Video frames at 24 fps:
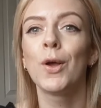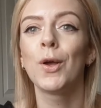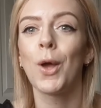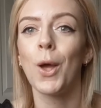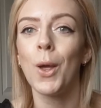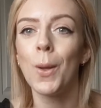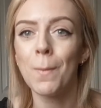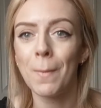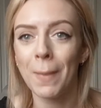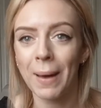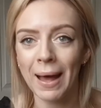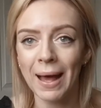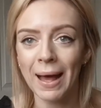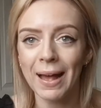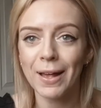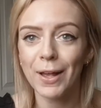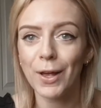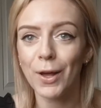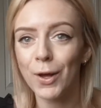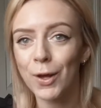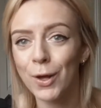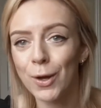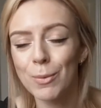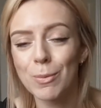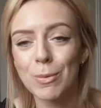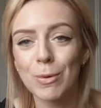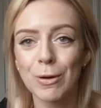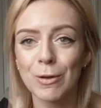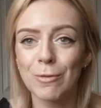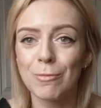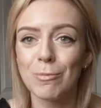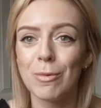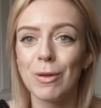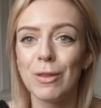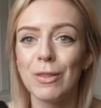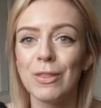Go back a couple
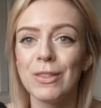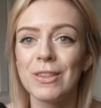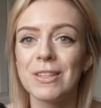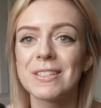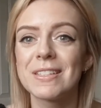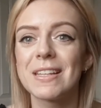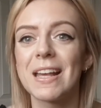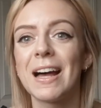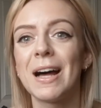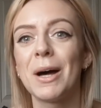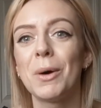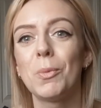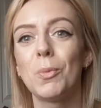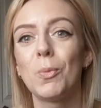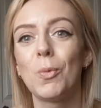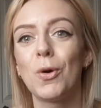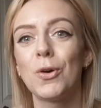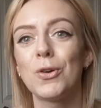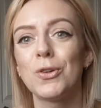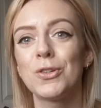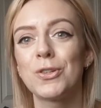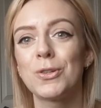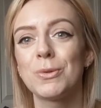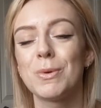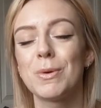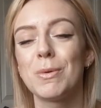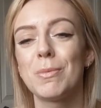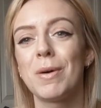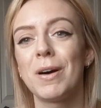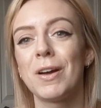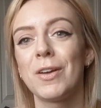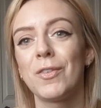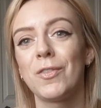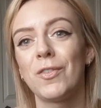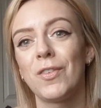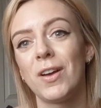of months and watch some of
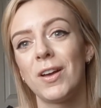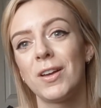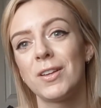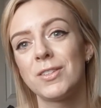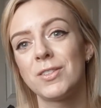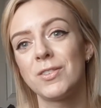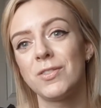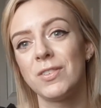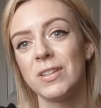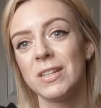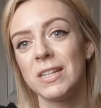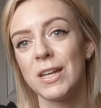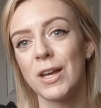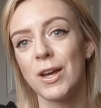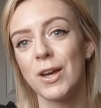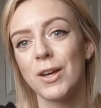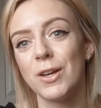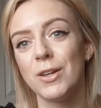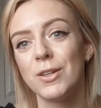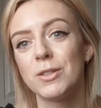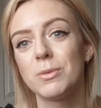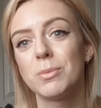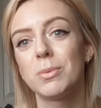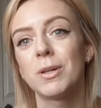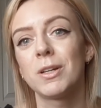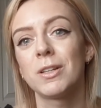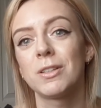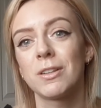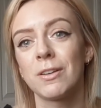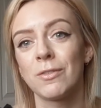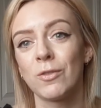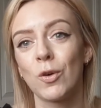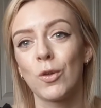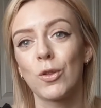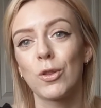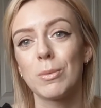my first videos, because
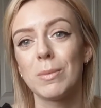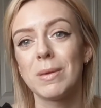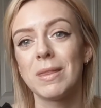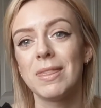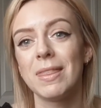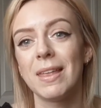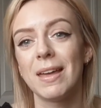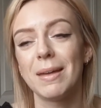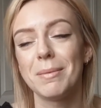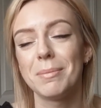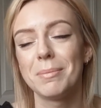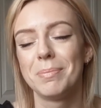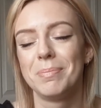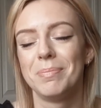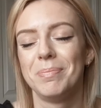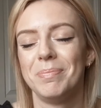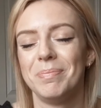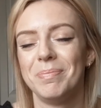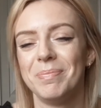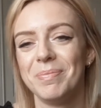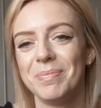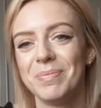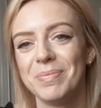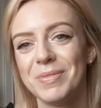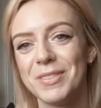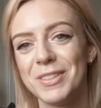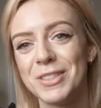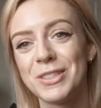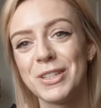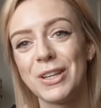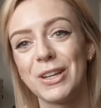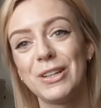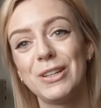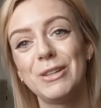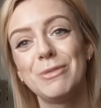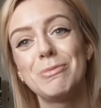I've got them in there.
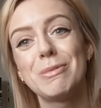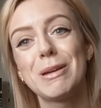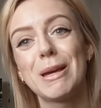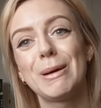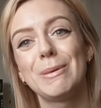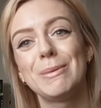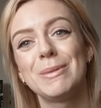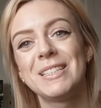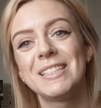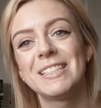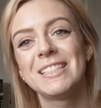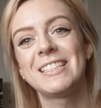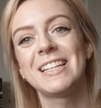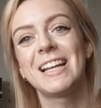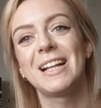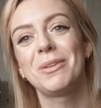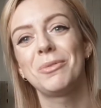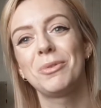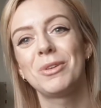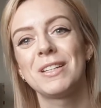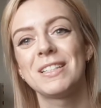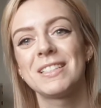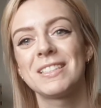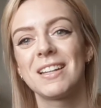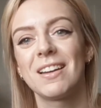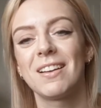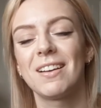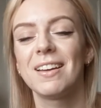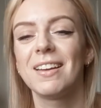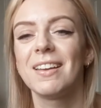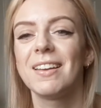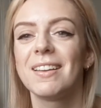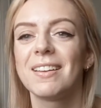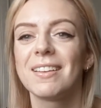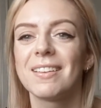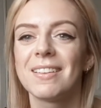So you'll be able to tell what it's
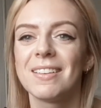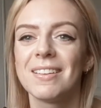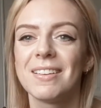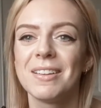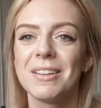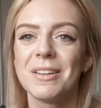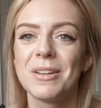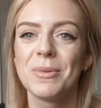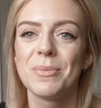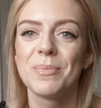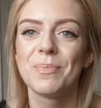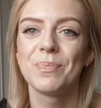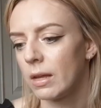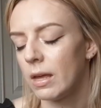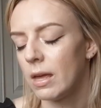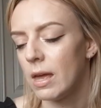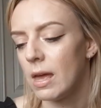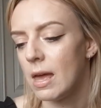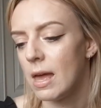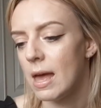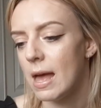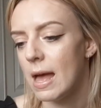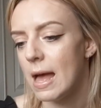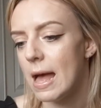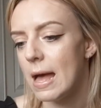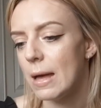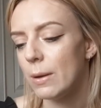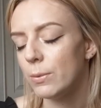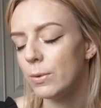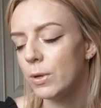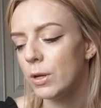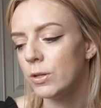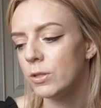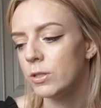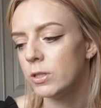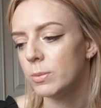like. How
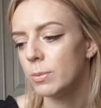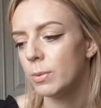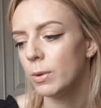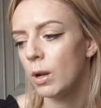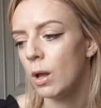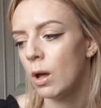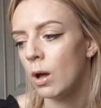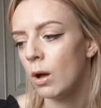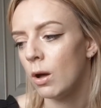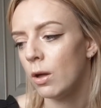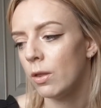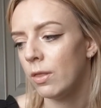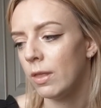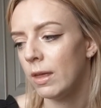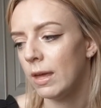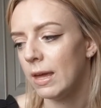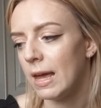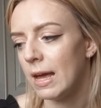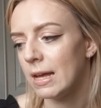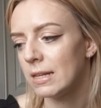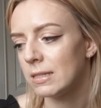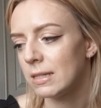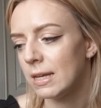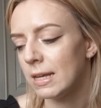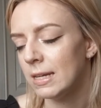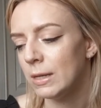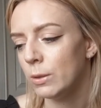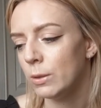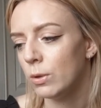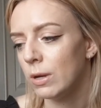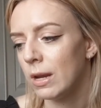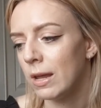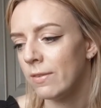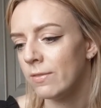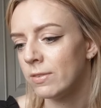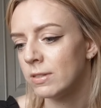noticeable are they? Has
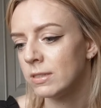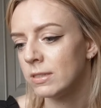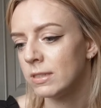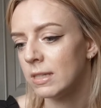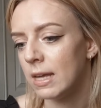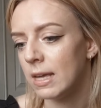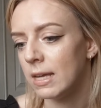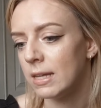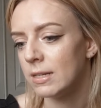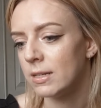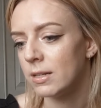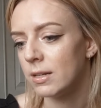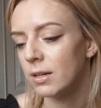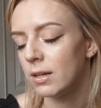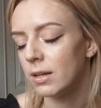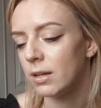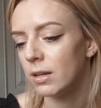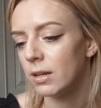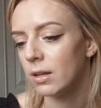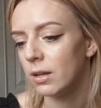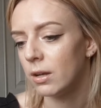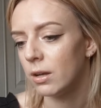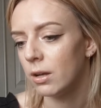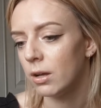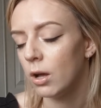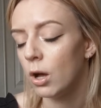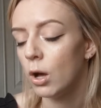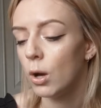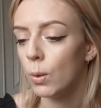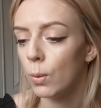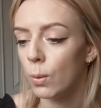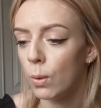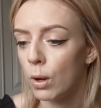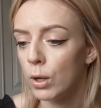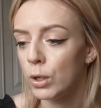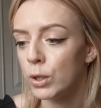anyone ever said,
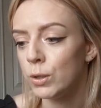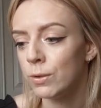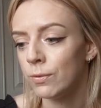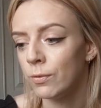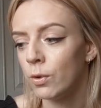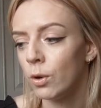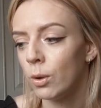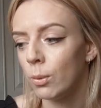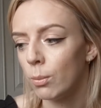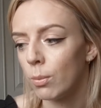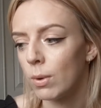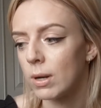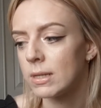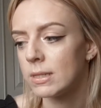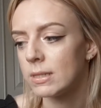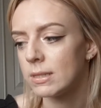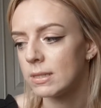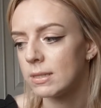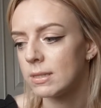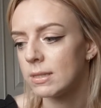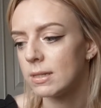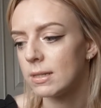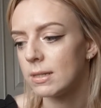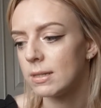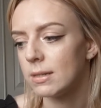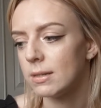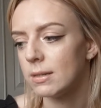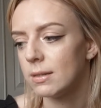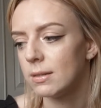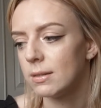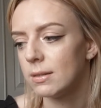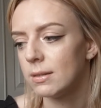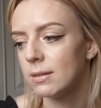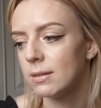oh, you've got braces in?